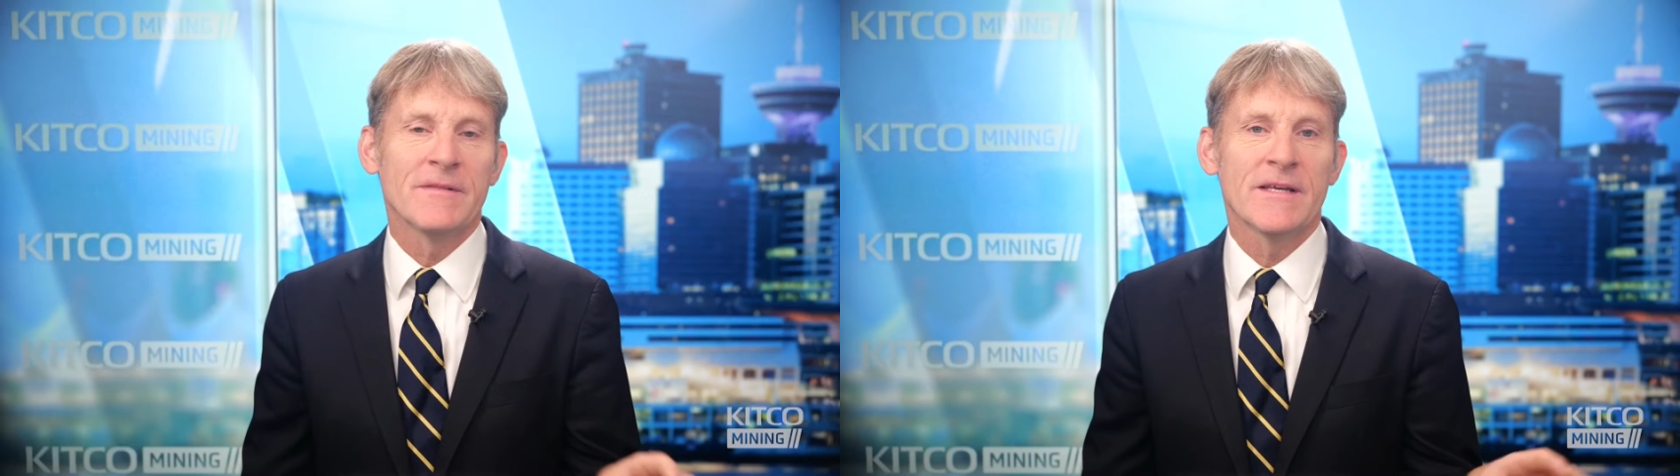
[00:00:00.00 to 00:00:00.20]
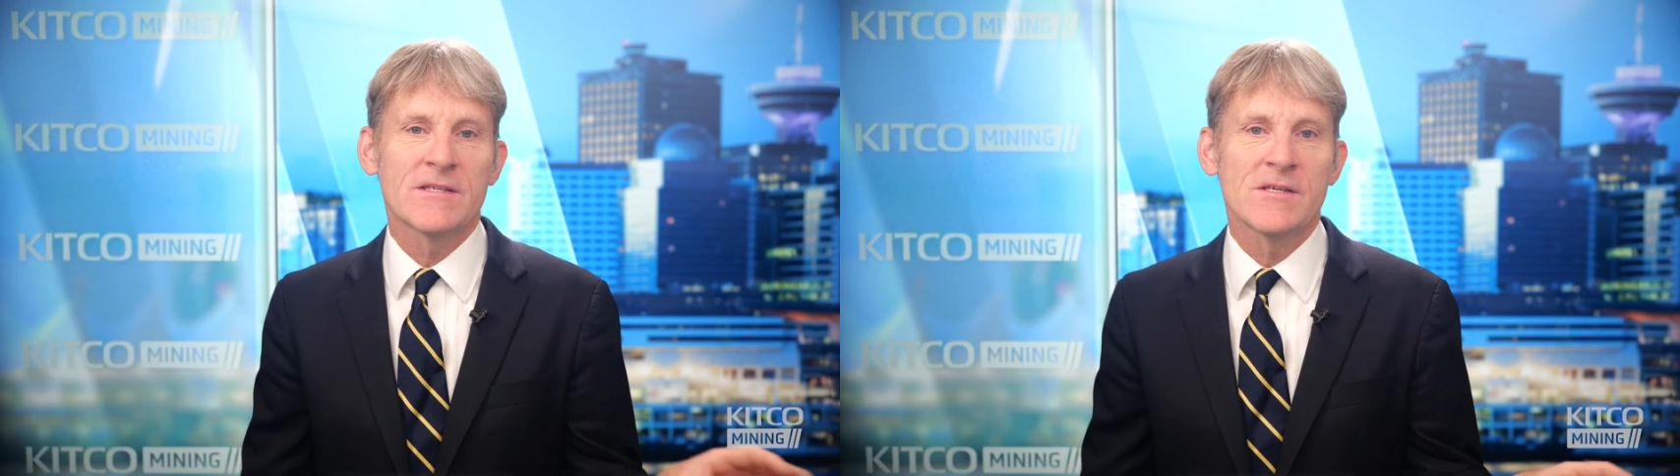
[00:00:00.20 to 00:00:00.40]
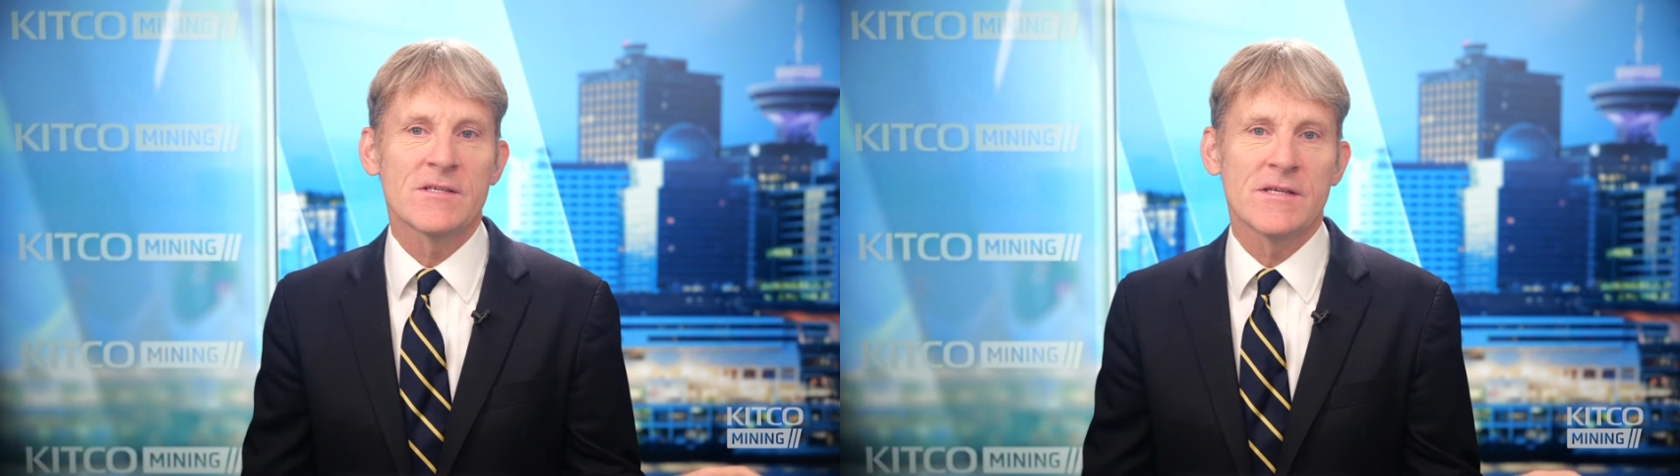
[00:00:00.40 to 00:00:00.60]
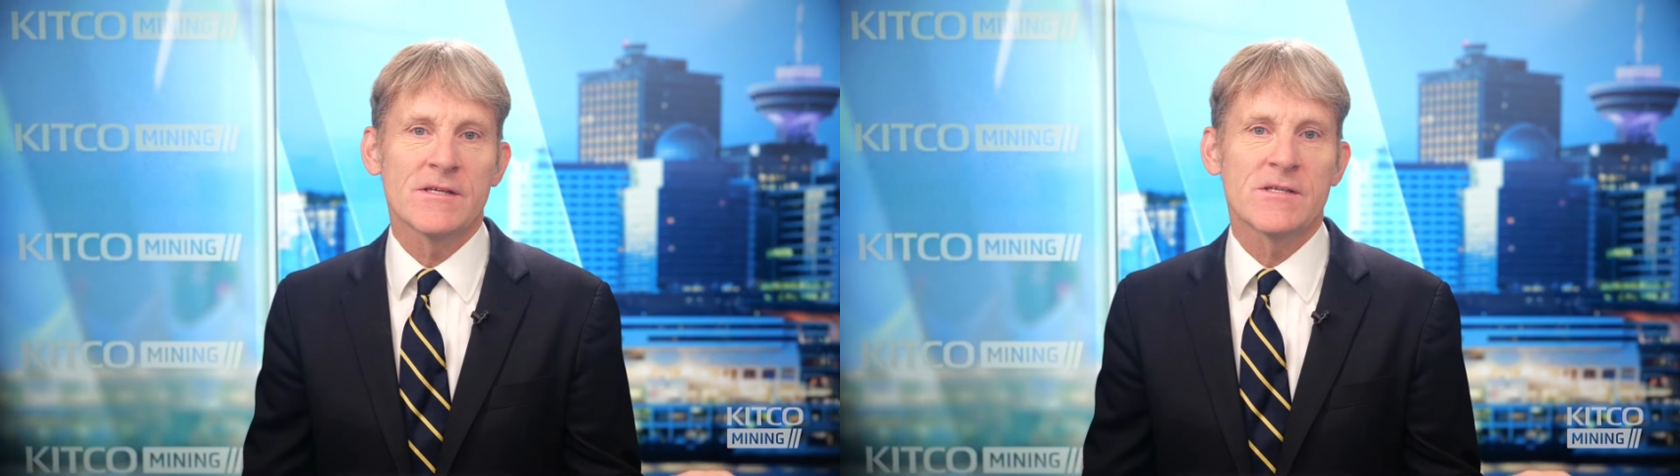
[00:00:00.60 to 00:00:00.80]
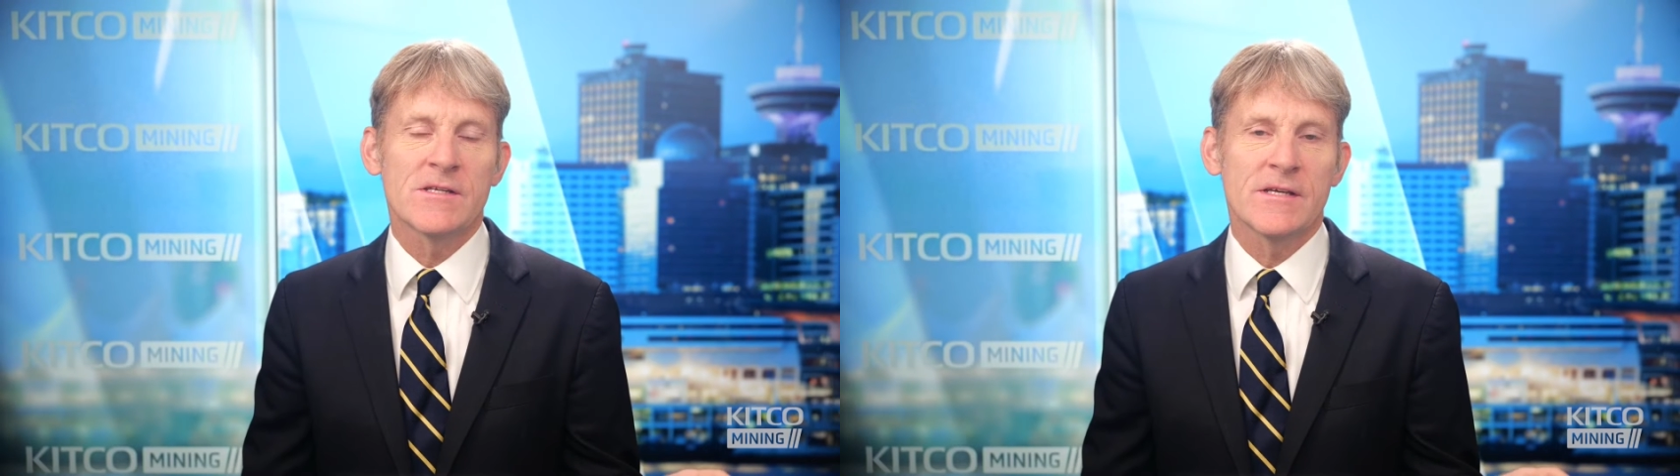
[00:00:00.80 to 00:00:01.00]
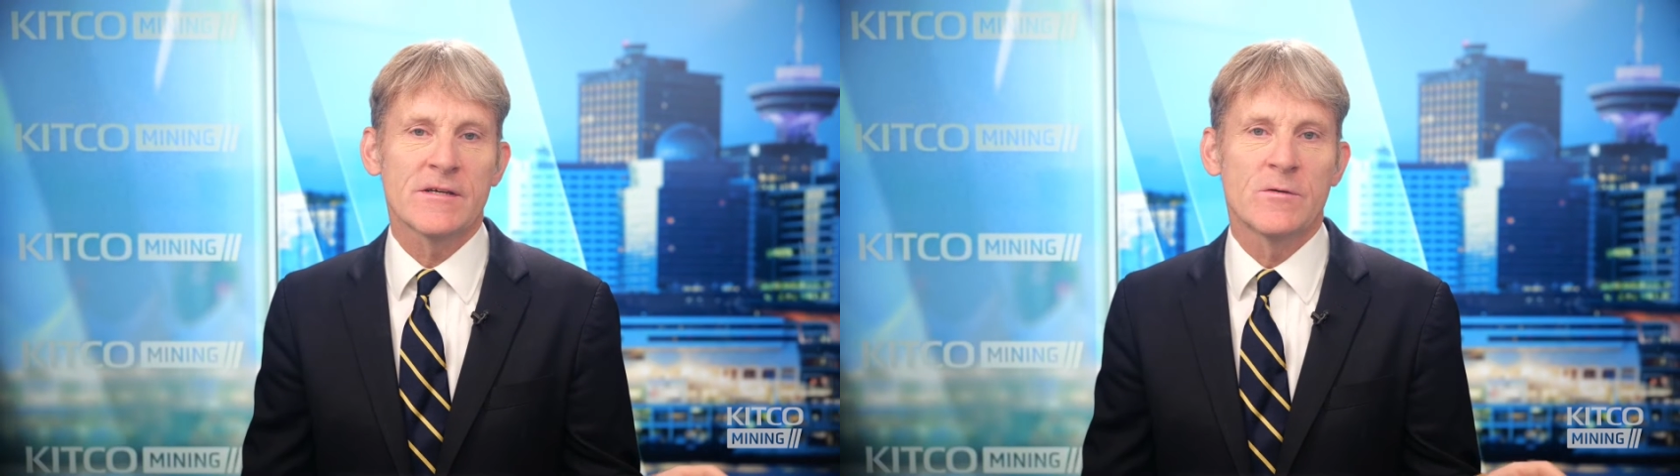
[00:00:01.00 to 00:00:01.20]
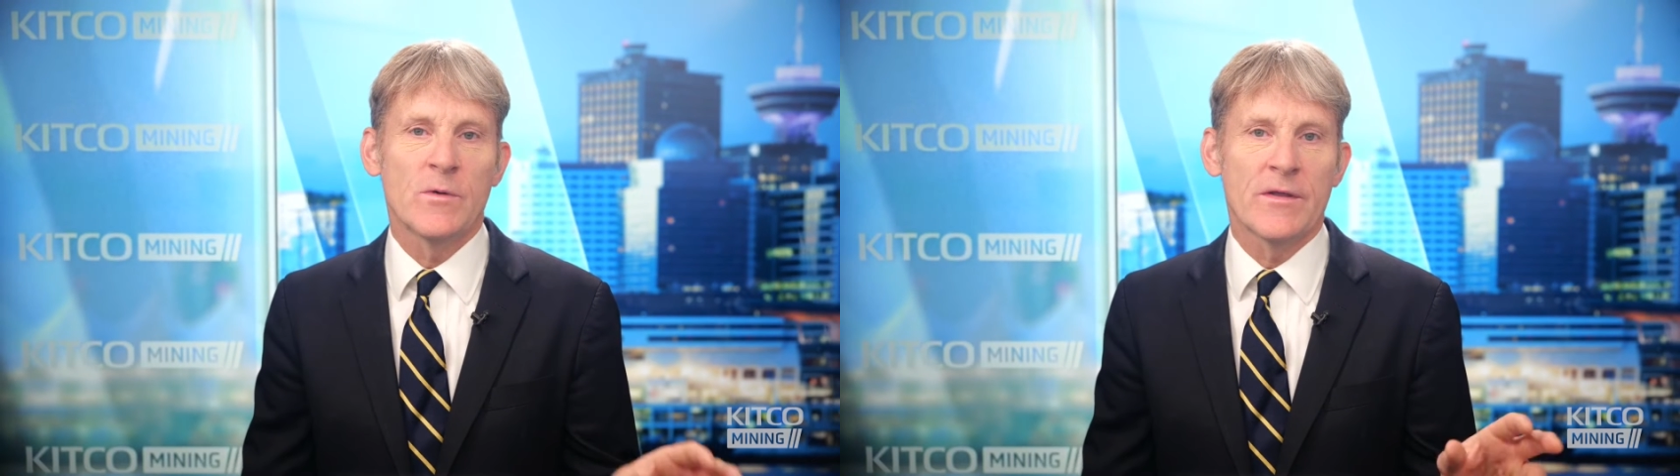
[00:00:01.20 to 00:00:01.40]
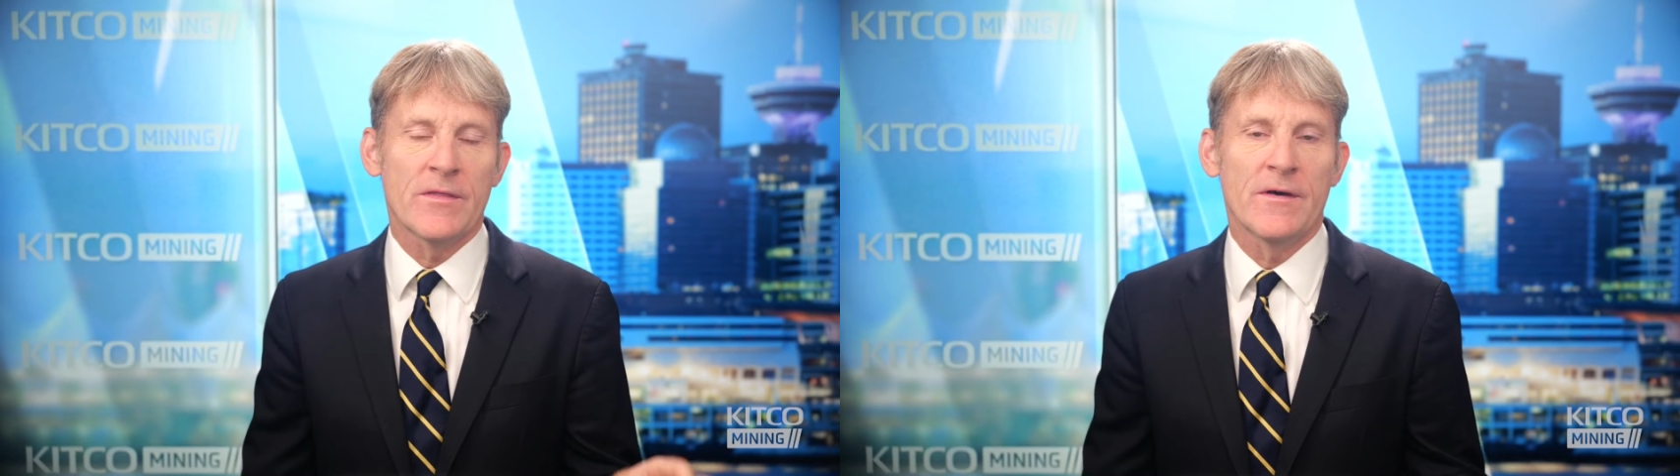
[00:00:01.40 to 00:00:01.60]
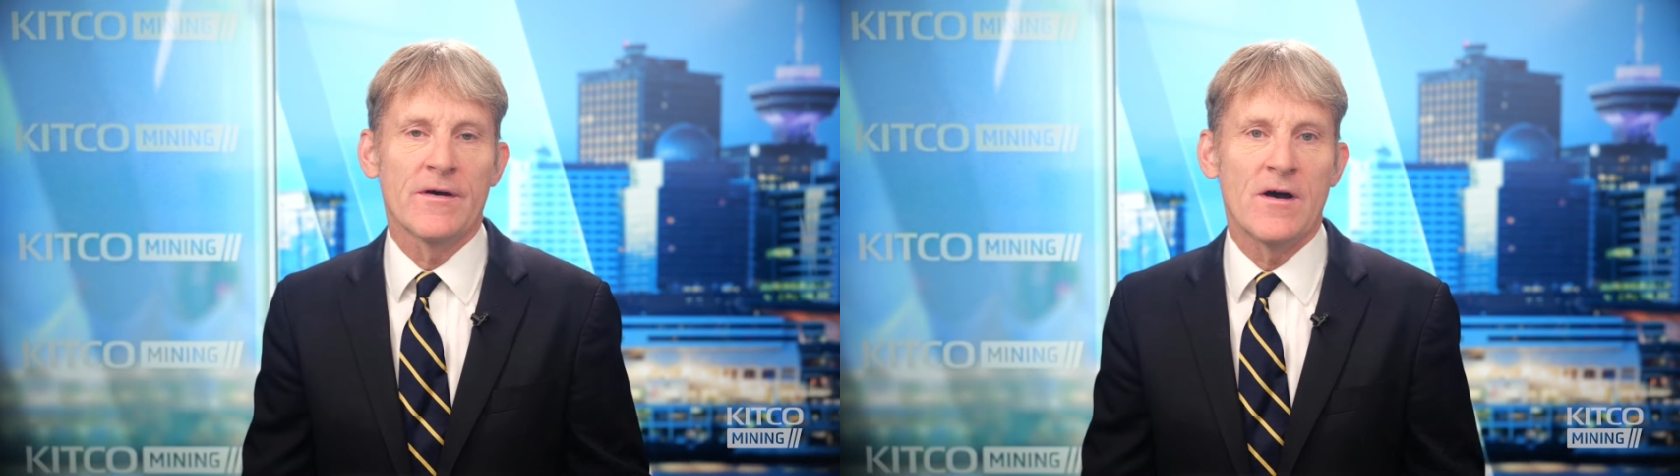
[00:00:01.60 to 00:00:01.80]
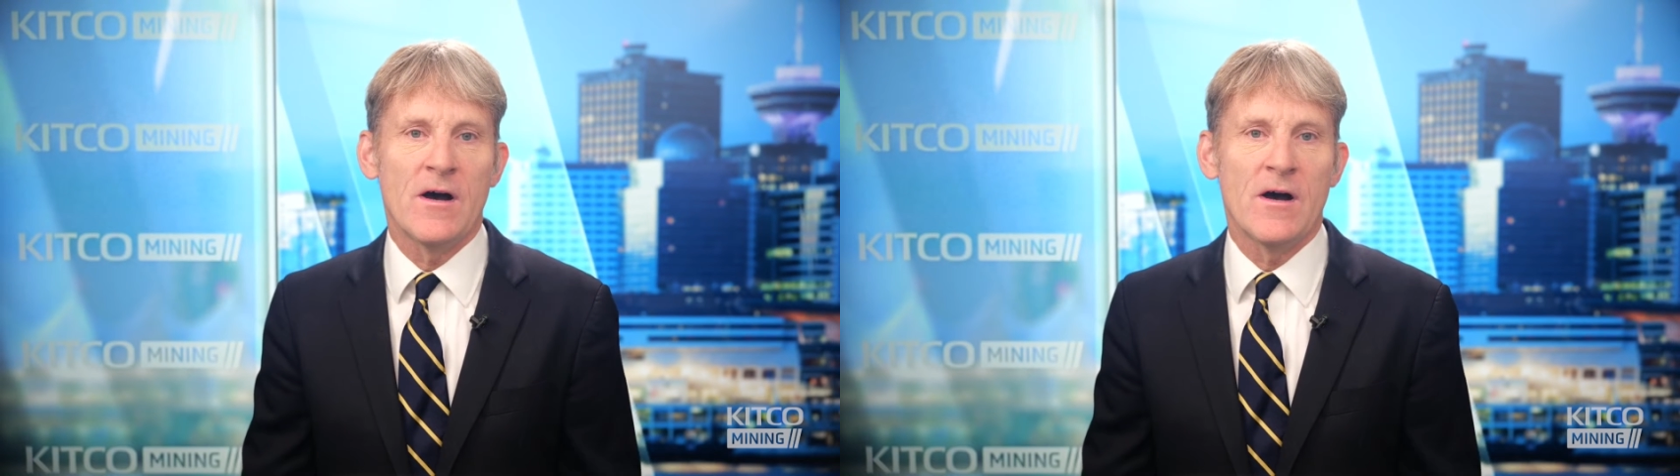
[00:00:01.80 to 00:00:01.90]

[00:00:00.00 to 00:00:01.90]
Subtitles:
Let's just stick with